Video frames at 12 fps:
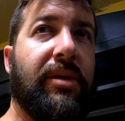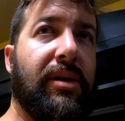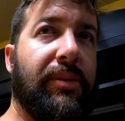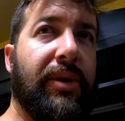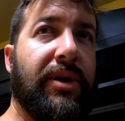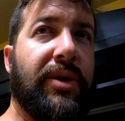
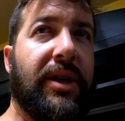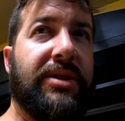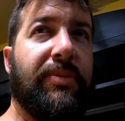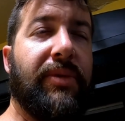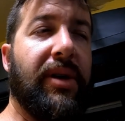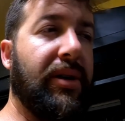I'm gonna try
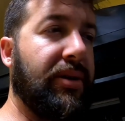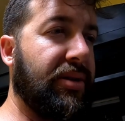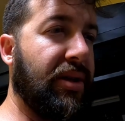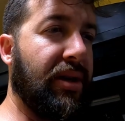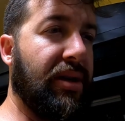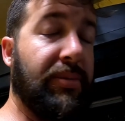some things
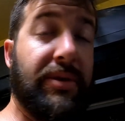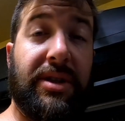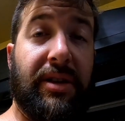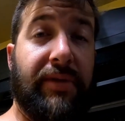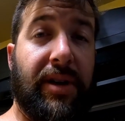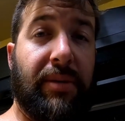and I'm gonna see
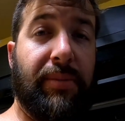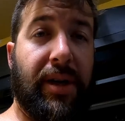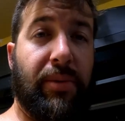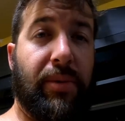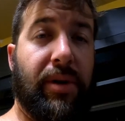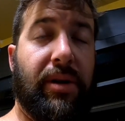if I can make
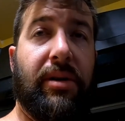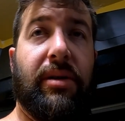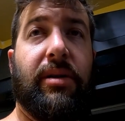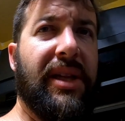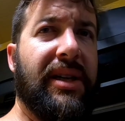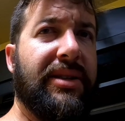it work
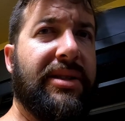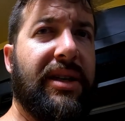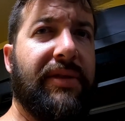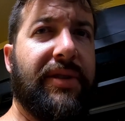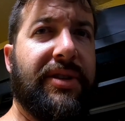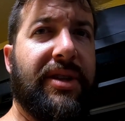and see
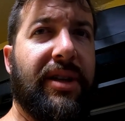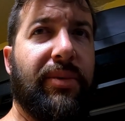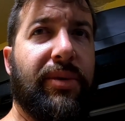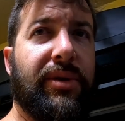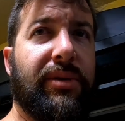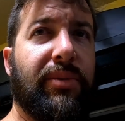if this thing
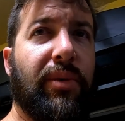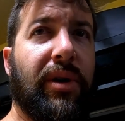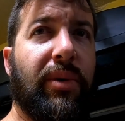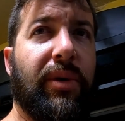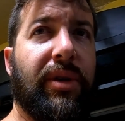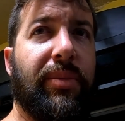will
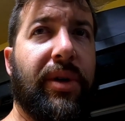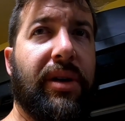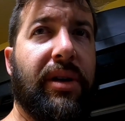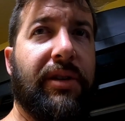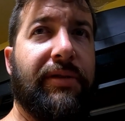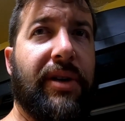work with me.
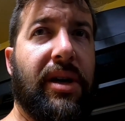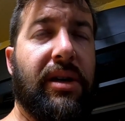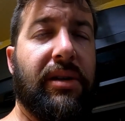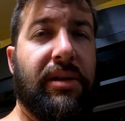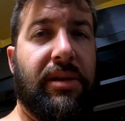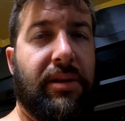If
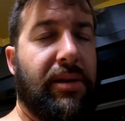not,